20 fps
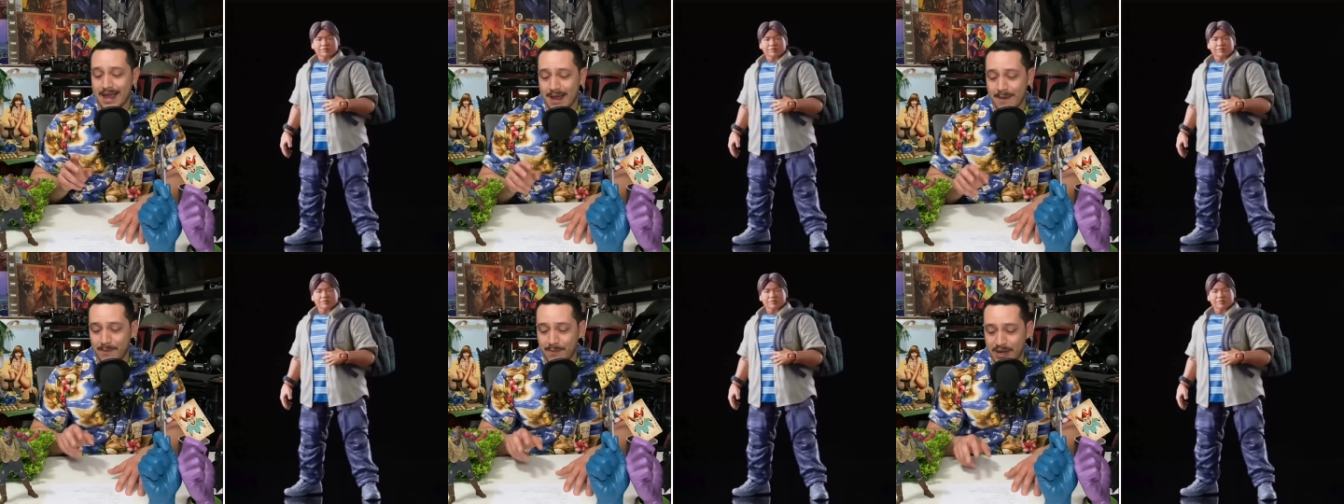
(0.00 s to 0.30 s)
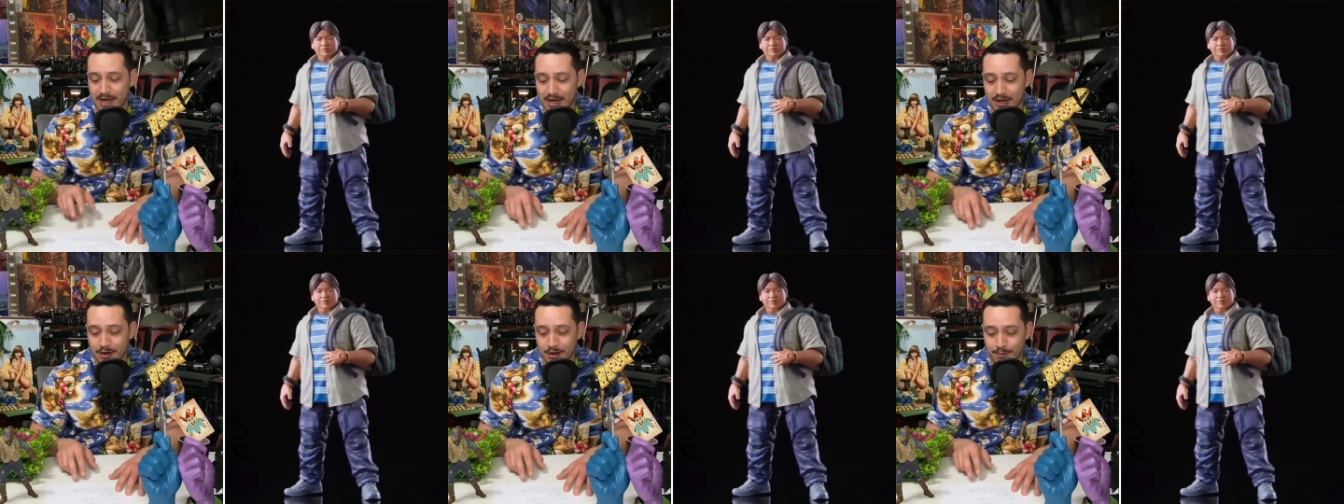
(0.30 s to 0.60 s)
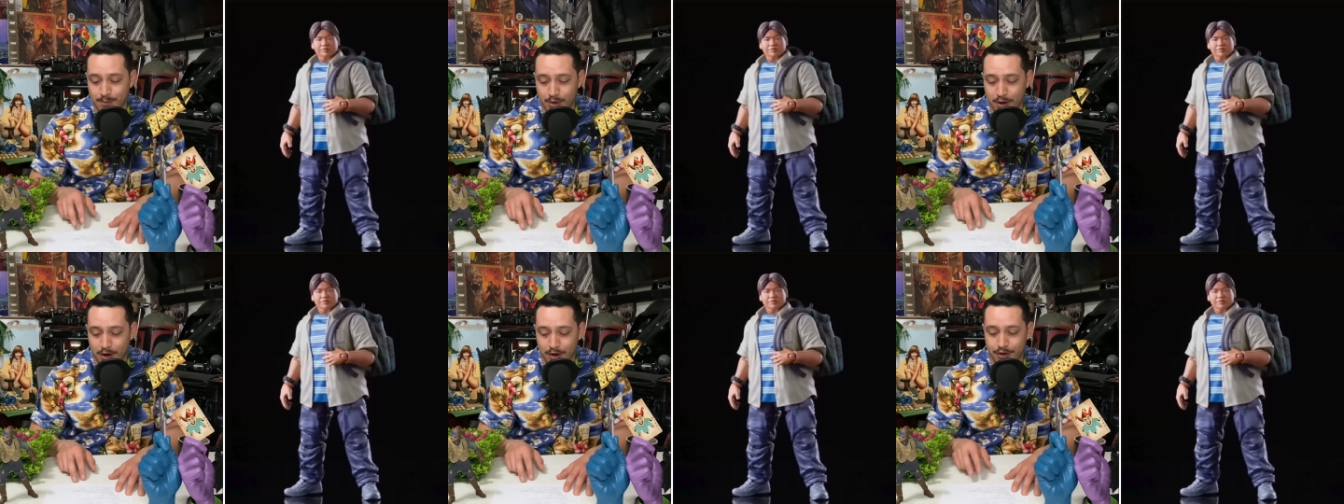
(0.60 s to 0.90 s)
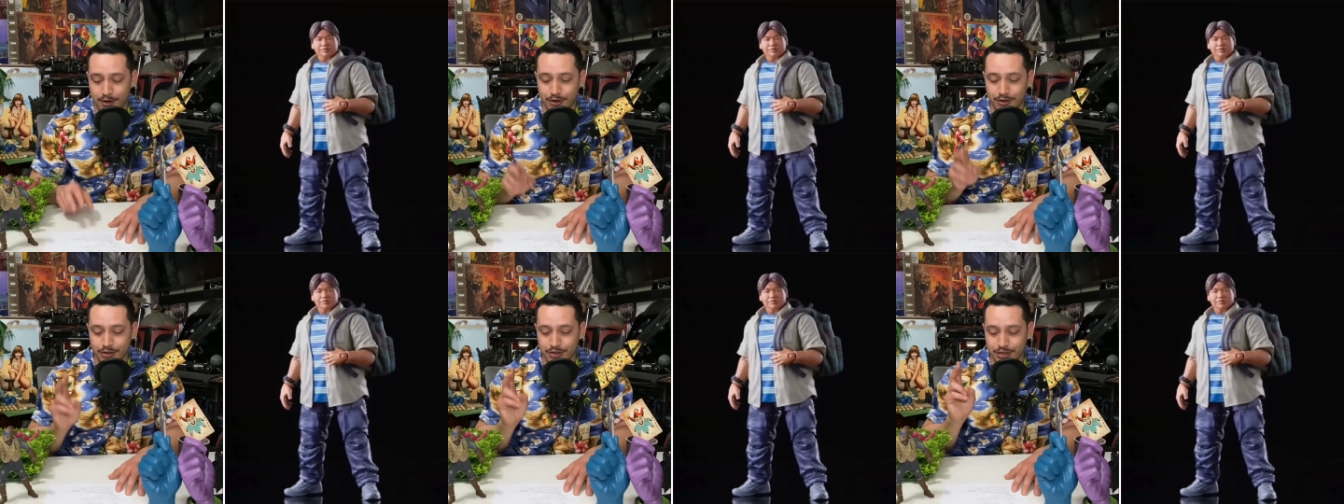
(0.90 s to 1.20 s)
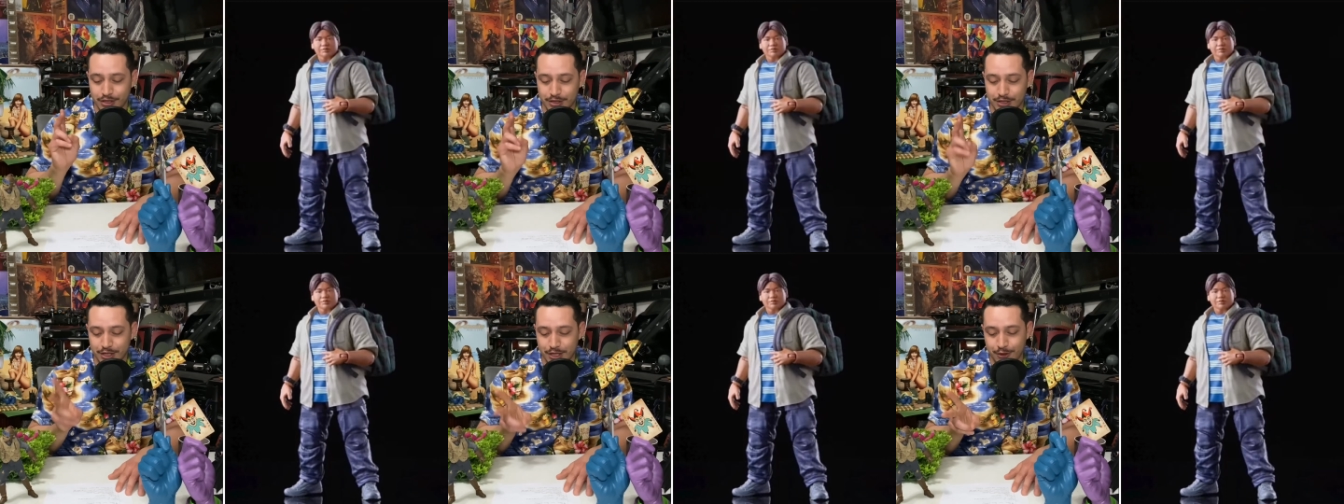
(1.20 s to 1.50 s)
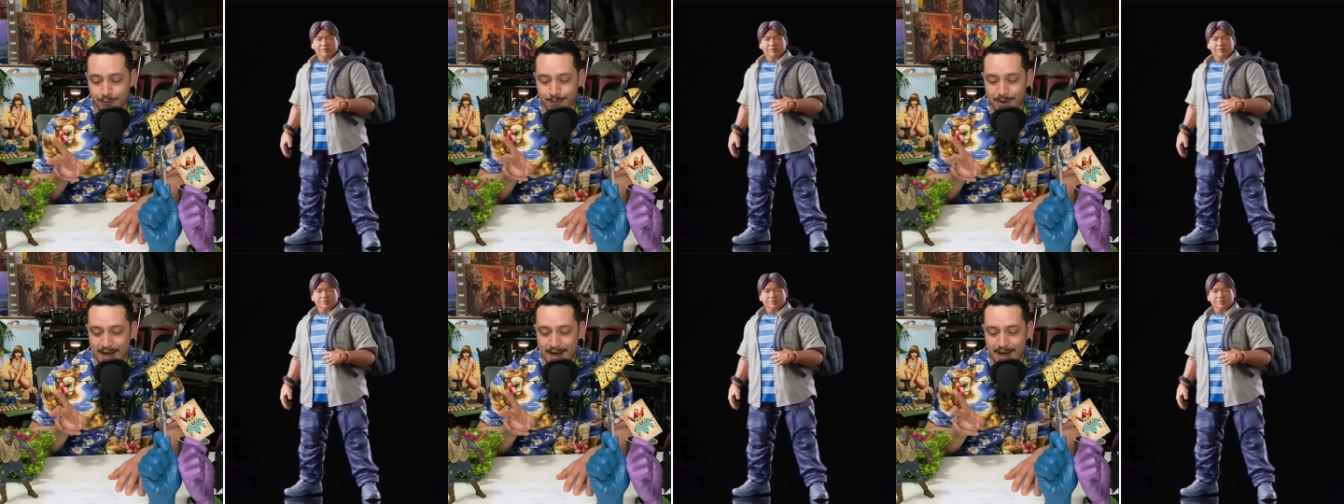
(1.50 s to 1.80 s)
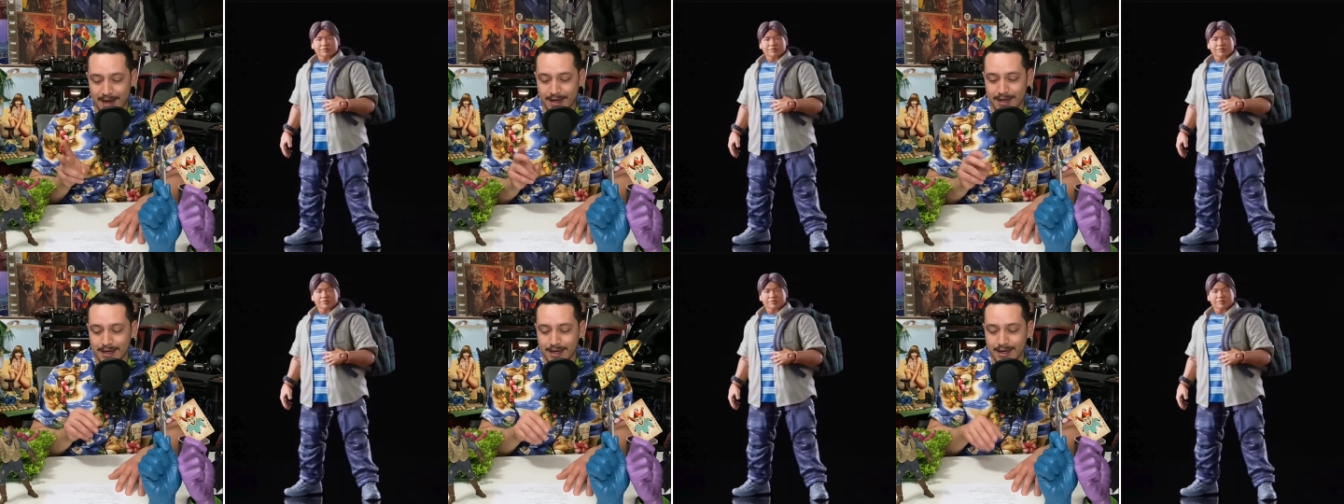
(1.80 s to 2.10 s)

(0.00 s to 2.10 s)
and Peter Parker two pack.